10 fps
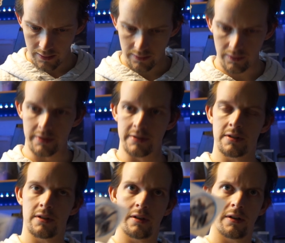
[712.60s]
there's
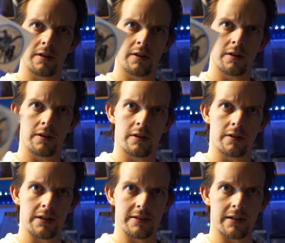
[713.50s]

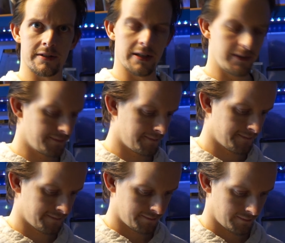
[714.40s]
these stickers here,
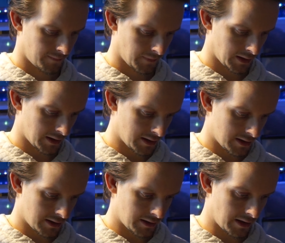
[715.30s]

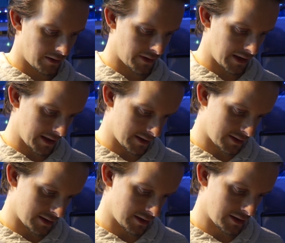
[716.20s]
and there's
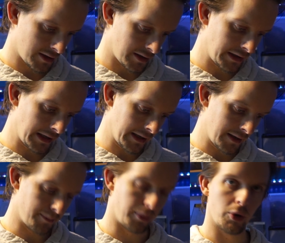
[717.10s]

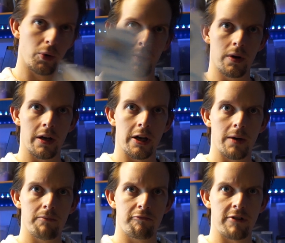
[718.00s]
the blue
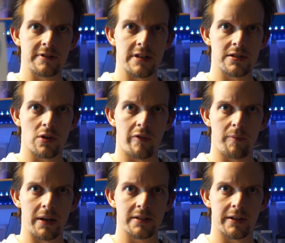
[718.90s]
Princess Sophie
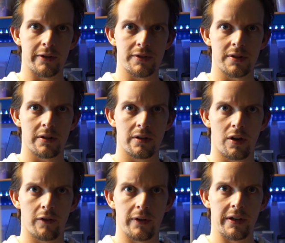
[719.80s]
Pink stickers.
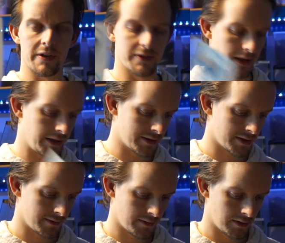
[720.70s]
Hopefully you can see these.
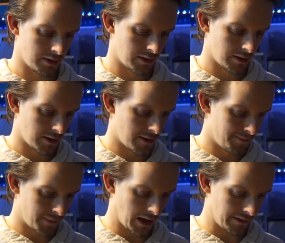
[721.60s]

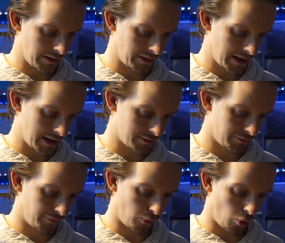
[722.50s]
And then there's
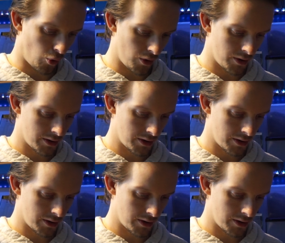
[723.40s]
4